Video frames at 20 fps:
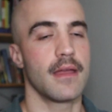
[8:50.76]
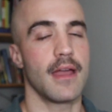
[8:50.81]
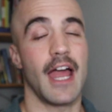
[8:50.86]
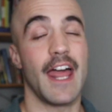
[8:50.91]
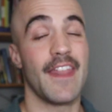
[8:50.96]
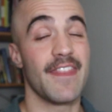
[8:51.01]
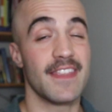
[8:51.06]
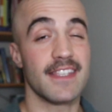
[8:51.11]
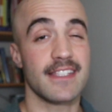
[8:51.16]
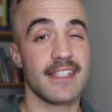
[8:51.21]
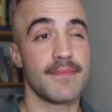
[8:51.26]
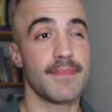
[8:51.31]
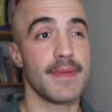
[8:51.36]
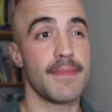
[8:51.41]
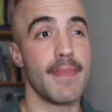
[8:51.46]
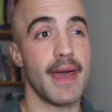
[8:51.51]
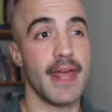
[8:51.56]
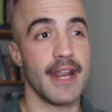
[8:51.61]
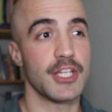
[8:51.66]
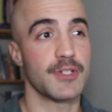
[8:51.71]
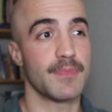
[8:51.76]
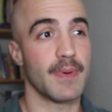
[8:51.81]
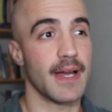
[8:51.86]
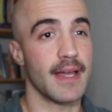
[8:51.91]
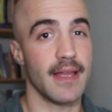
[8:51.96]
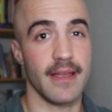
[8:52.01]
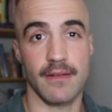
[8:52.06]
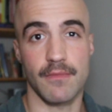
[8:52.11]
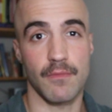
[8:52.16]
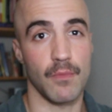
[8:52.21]
And this can be managed
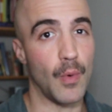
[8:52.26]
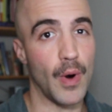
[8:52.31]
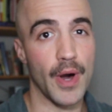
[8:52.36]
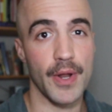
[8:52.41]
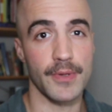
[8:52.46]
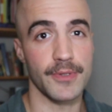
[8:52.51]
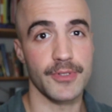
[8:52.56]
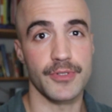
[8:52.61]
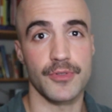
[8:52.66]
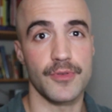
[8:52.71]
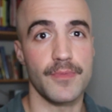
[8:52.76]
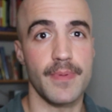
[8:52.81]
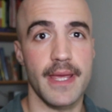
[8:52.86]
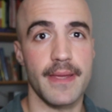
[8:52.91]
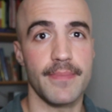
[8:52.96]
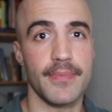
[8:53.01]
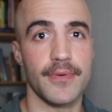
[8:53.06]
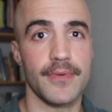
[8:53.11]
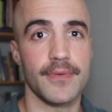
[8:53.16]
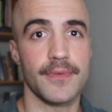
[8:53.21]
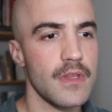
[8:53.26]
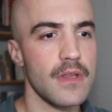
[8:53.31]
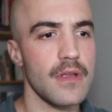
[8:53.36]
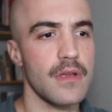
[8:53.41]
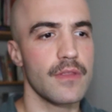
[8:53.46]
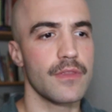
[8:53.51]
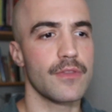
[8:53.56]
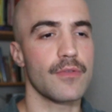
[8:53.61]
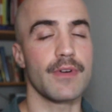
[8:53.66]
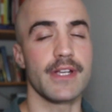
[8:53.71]
by 1 or 2 people.
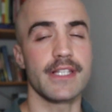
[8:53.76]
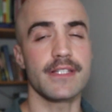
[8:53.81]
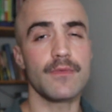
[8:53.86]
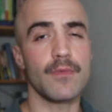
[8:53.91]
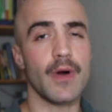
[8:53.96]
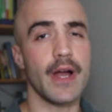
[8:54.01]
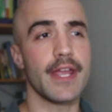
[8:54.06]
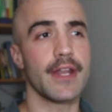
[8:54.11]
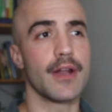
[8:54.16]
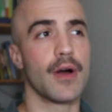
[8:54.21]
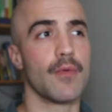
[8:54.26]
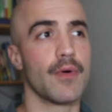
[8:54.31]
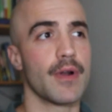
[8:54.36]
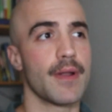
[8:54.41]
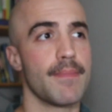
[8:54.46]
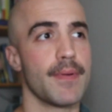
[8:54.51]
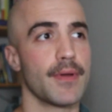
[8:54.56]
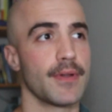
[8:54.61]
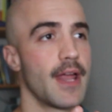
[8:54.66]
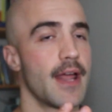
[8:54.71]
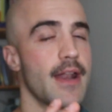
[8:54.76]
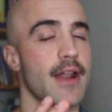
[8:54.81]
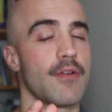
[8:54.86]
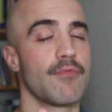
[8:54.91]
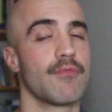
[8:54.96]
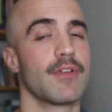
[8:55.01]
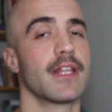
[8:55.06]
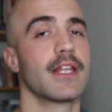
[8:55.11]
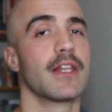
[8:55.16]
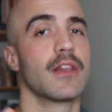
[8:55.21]
The reason why you don't want to build out a
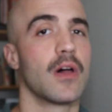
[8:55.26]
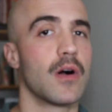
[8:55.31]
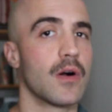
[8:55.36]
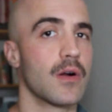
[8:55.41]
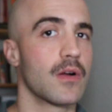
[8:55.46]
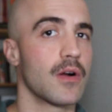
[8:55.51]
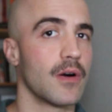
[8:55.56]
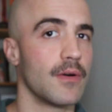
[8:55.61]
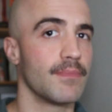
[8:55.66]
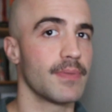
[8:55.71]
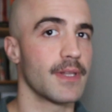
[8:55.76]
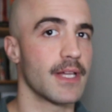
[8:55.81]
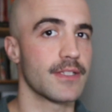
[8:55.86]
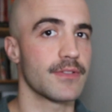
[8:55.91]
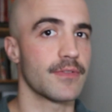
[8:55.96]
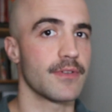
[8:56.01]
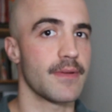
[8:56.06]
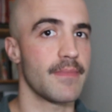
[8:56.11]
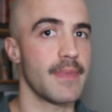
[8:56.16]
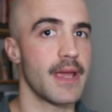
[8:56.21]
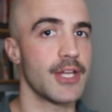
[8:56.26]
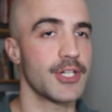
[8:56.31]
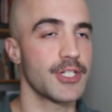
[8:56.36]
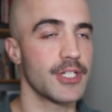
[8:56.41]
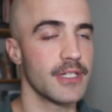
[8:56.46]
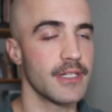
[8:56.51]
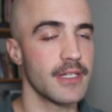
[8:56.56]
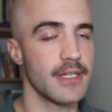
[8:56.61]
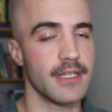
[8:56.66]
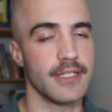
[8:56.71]
really long, complex
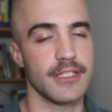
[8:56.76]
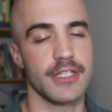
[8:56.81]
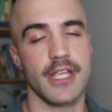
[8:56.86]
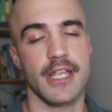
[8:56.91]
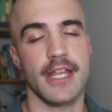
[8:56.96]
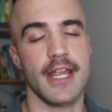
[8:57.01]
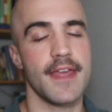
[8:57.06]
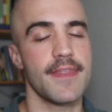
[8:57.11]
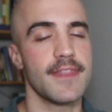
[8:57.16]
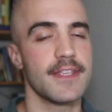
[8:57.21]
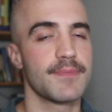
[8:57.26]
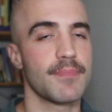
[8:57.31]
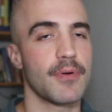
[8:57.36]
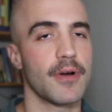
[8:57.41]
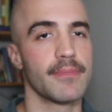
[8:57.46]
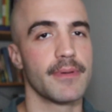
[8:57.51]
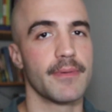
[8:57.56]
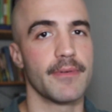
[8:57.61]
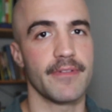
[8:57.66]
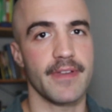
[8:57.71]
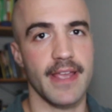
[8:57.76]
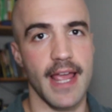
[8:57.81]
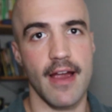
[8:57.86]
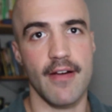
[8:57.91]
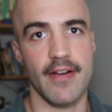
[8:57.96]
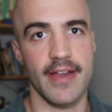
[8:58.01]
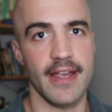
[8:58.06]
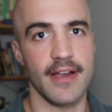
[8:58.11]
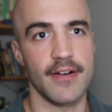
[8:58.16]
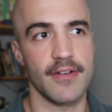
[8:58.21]
automation is you get this problem of
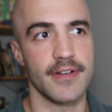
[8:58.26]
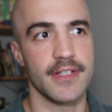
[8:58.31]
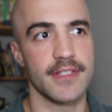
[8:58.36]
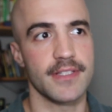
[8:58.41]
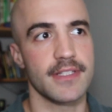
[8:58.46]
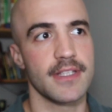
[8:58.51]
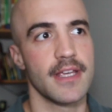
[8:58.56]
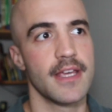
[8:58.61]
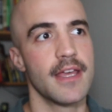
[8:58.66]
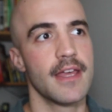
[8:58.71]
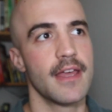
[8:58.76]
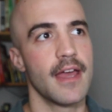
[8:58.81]
carry errors.